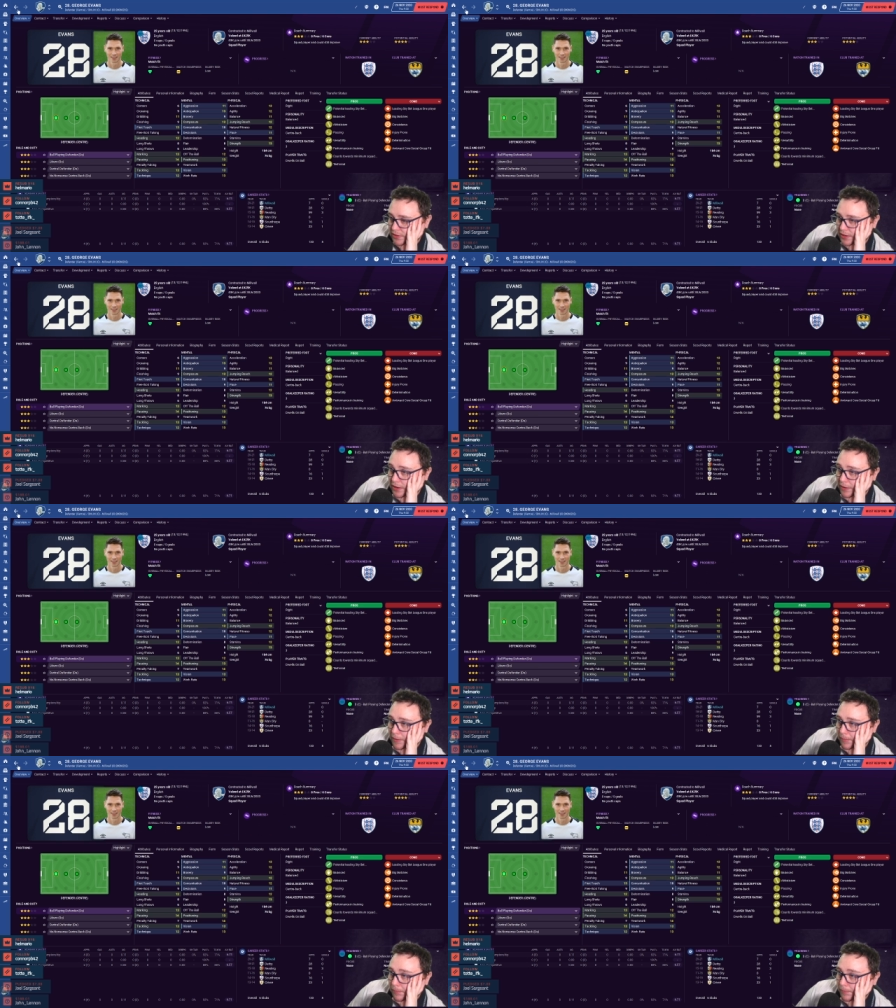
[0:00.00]

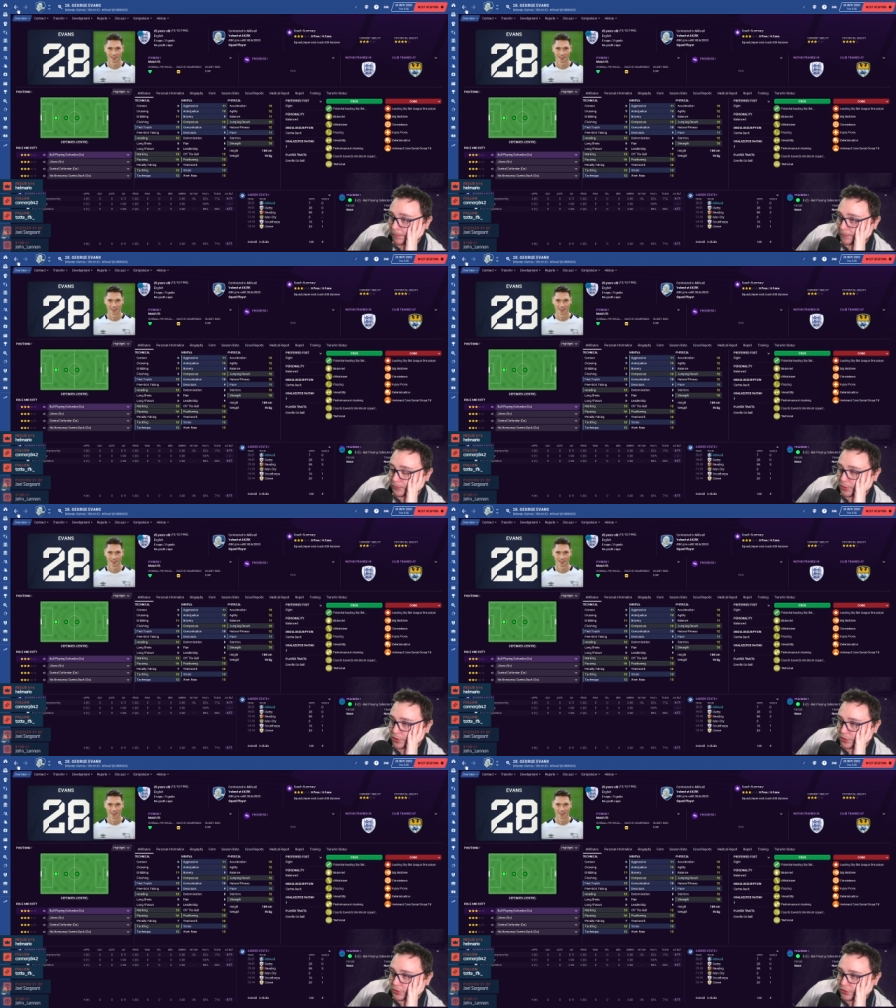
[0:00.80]
Um,
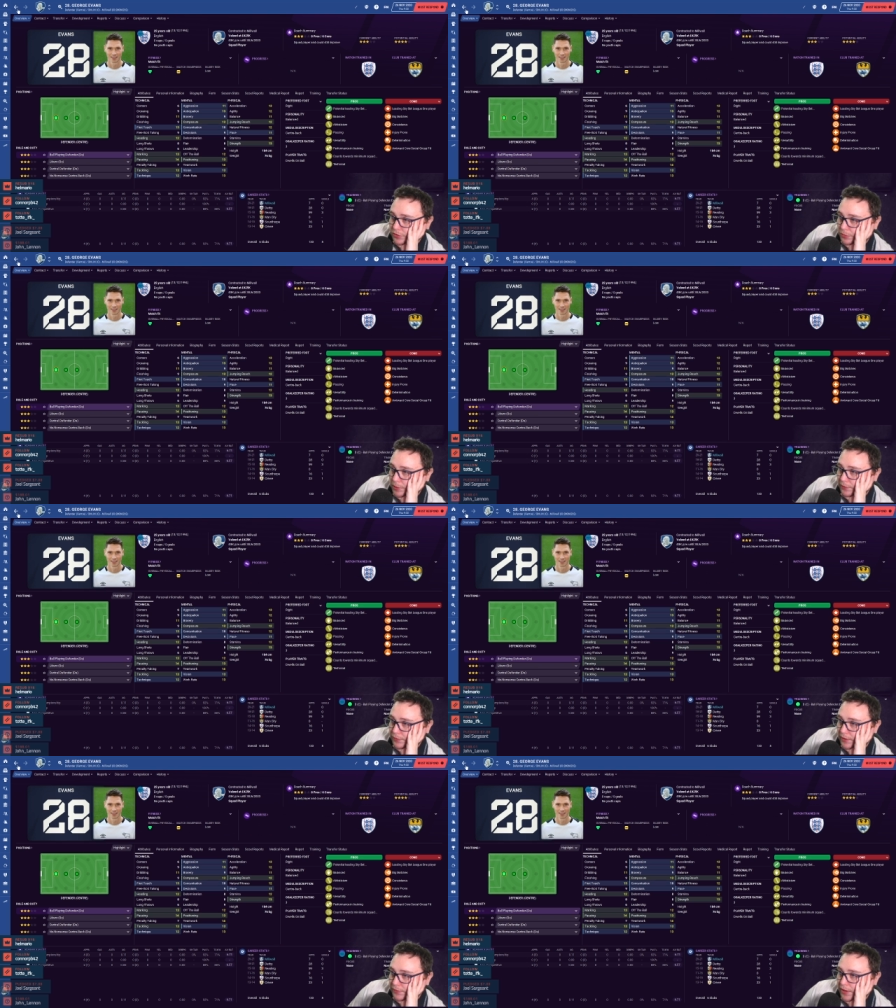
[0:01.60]

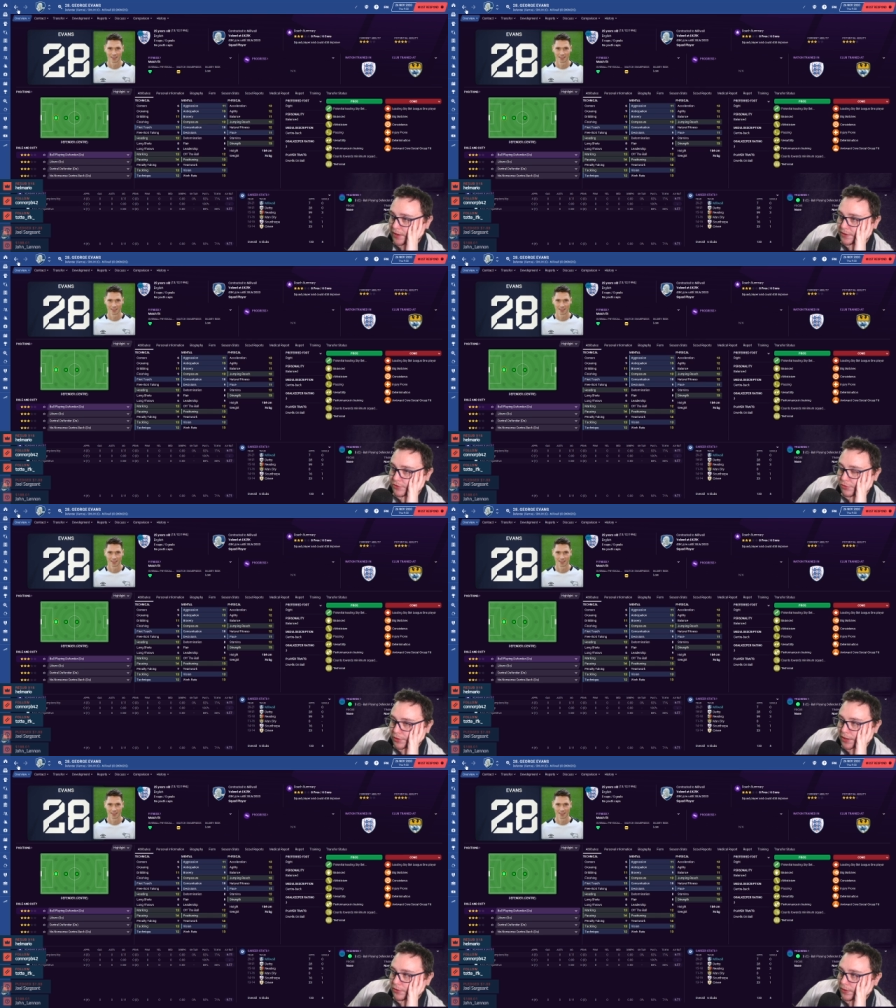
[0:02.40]
425k and you're on
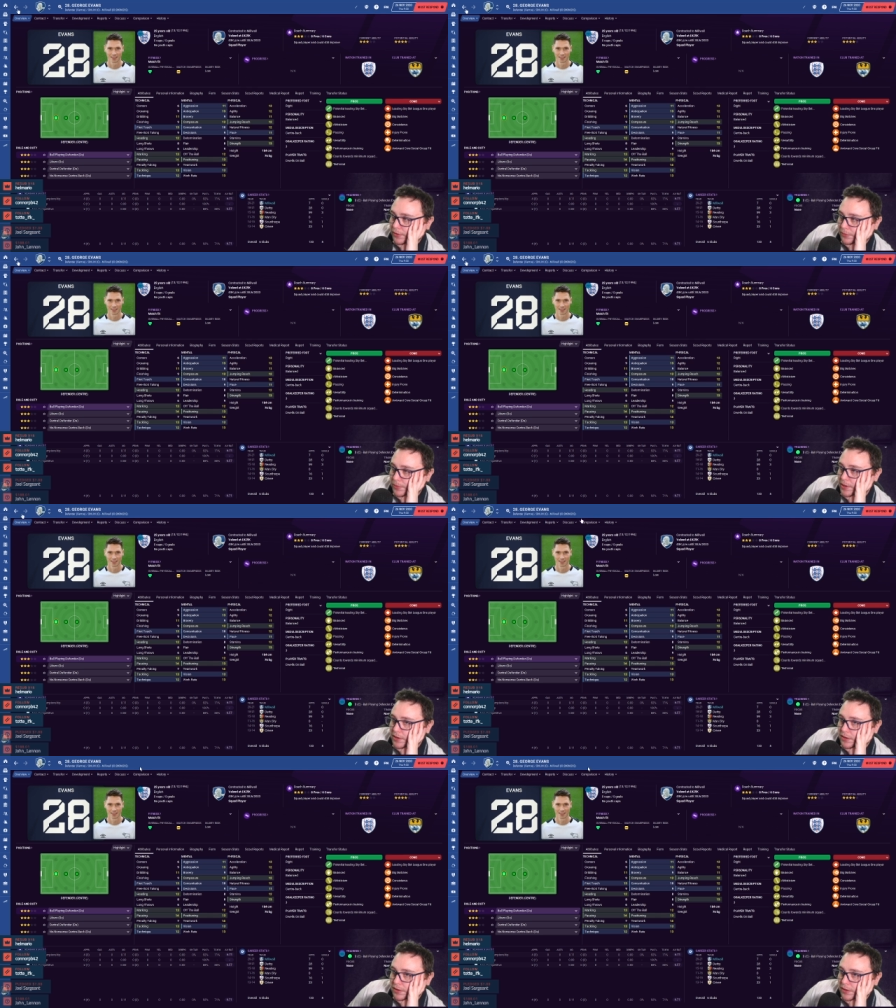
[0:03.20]
eight grand a
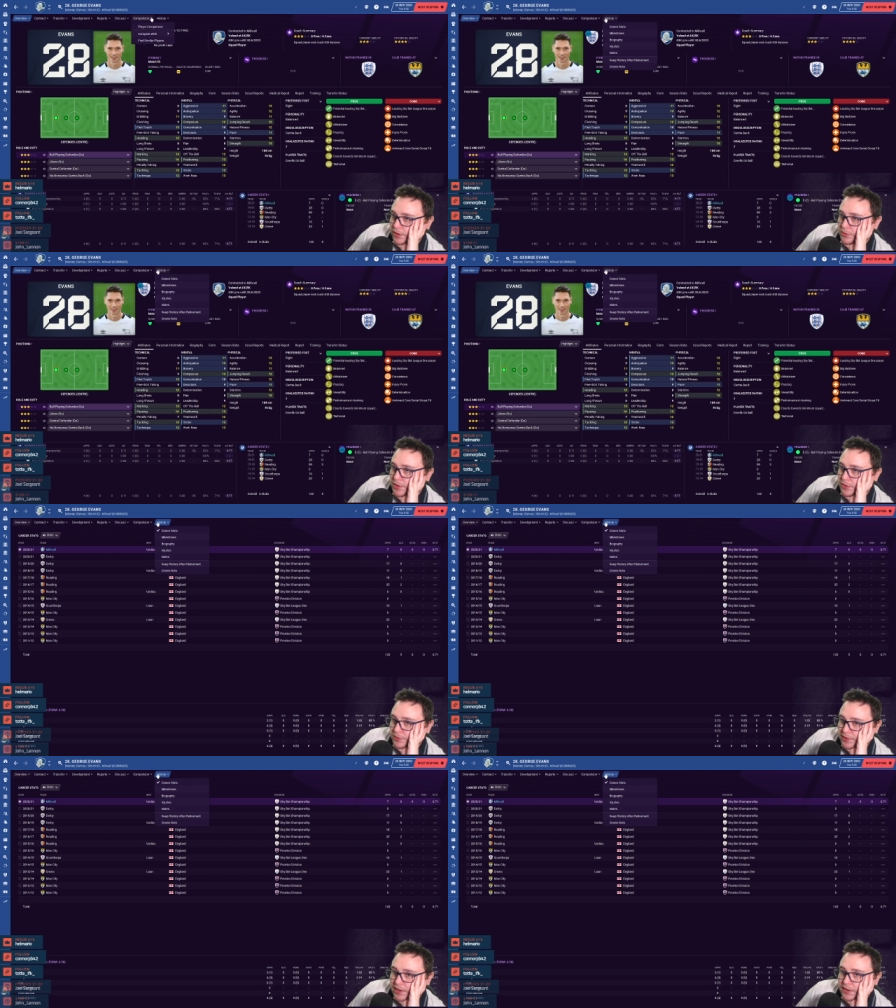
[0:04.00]
week. Are you a new
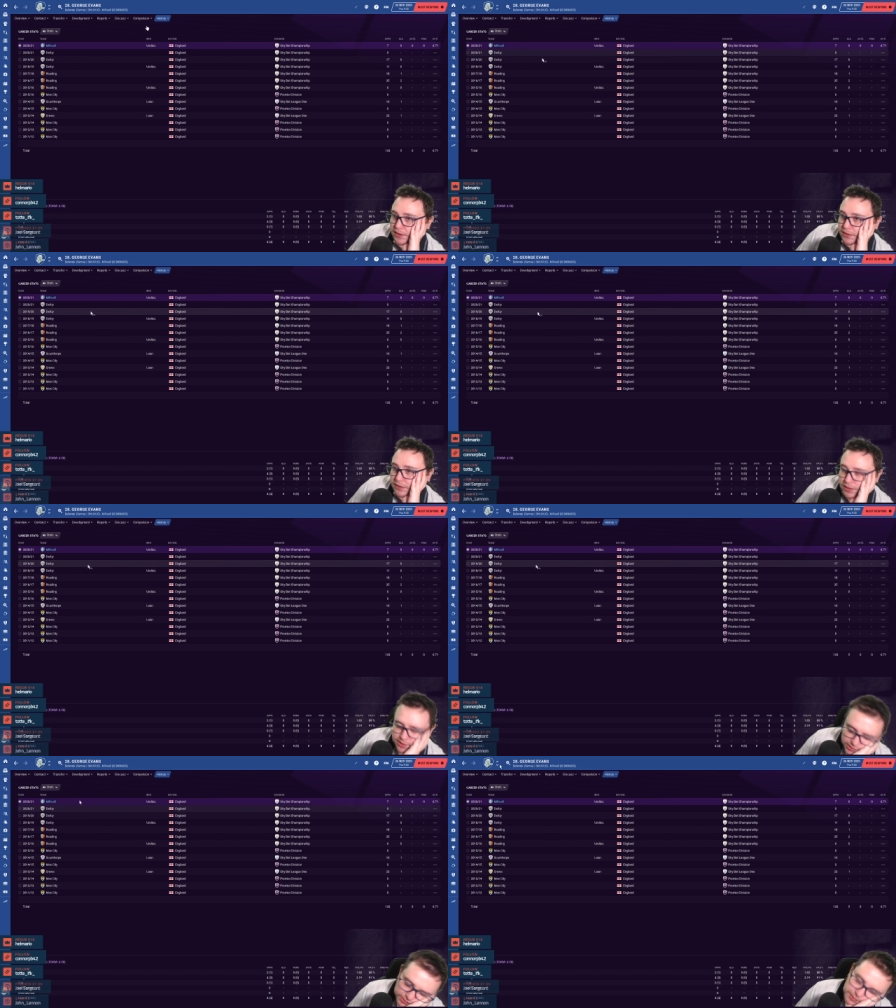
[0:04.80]
signing? Oh,
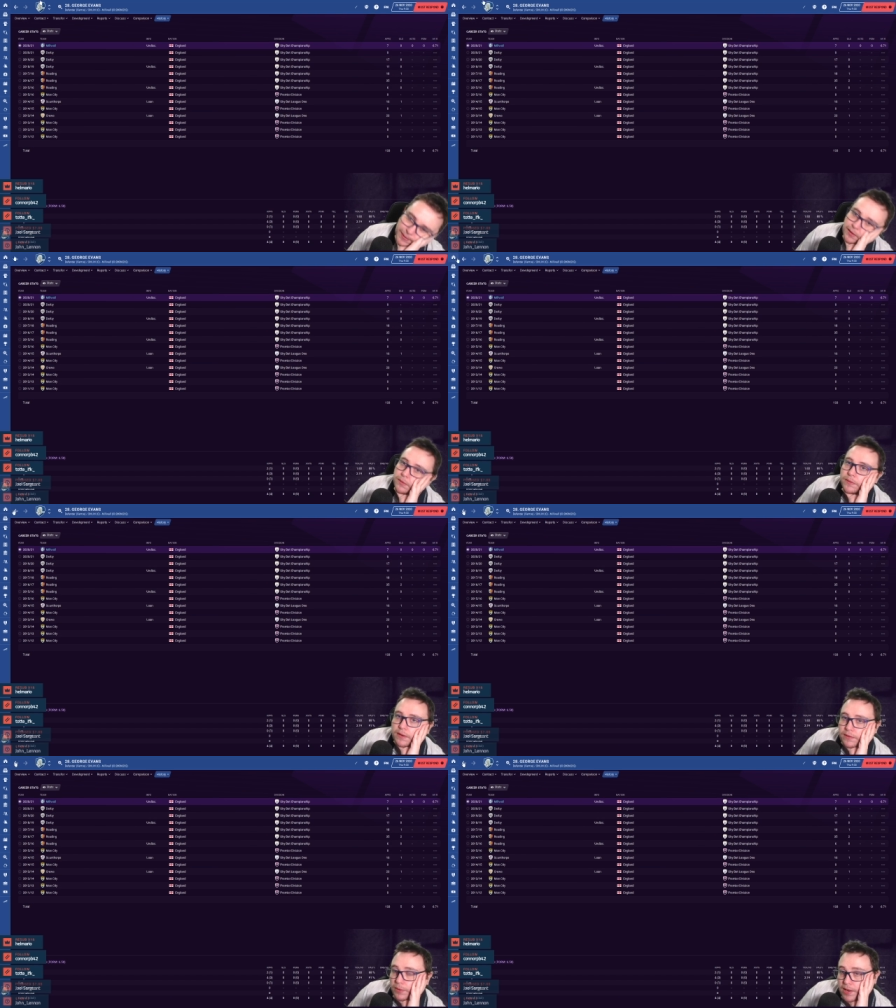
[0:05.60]

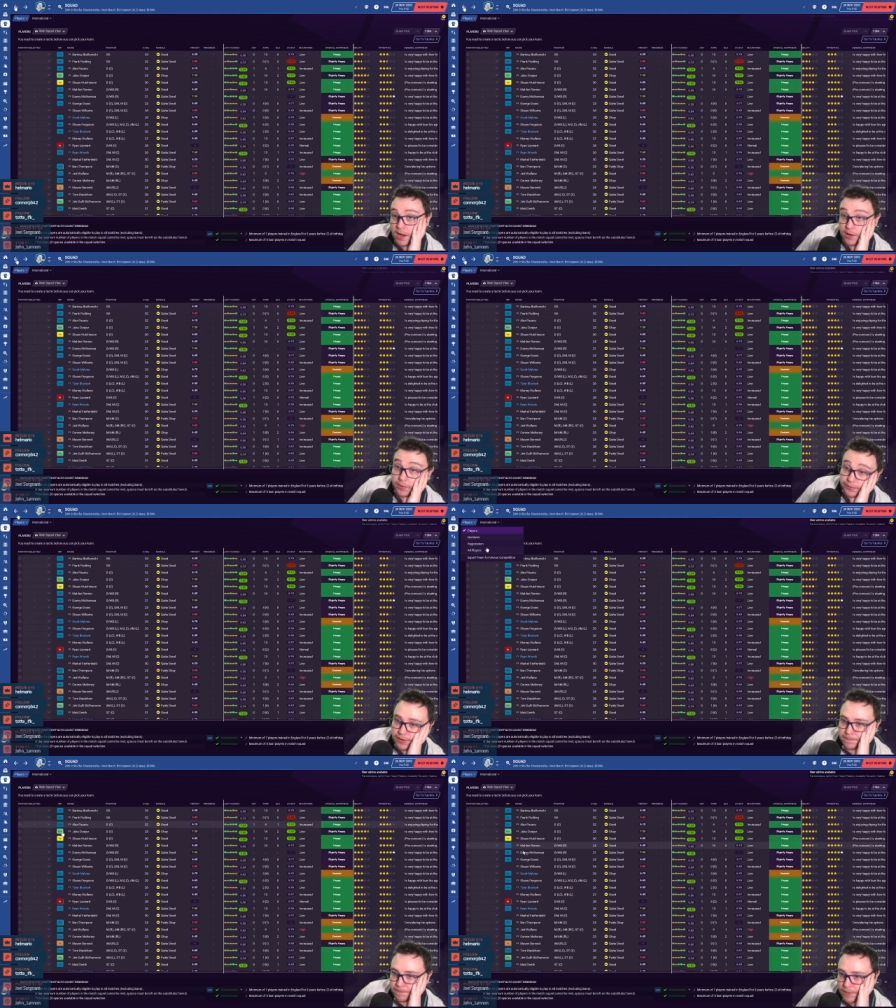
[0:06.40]
so I can't get rid of
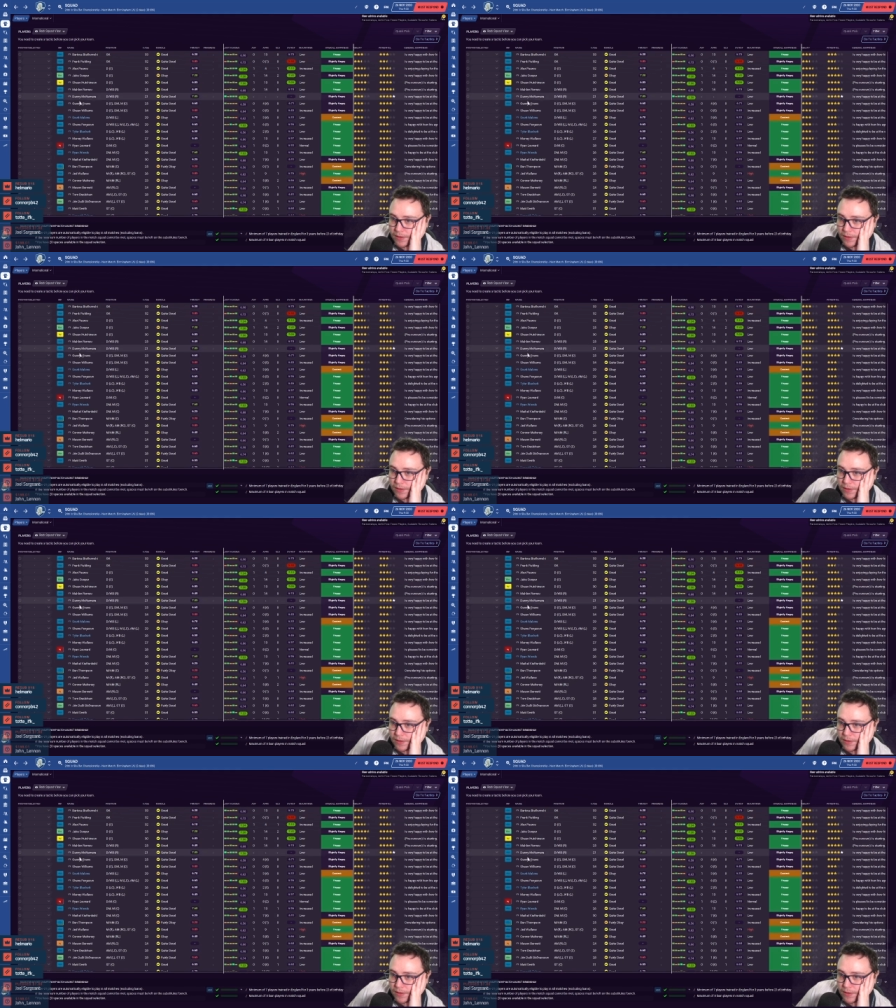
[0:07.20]
him.